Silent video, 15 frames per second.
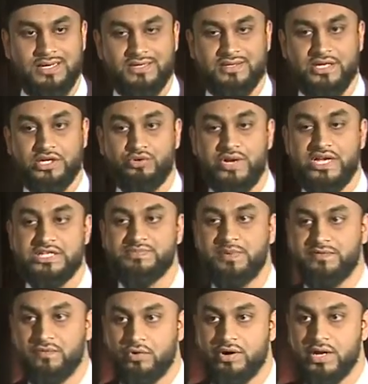The Greeks
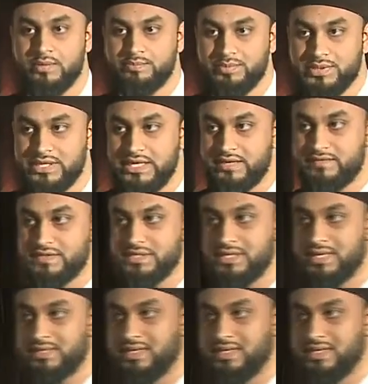before him believed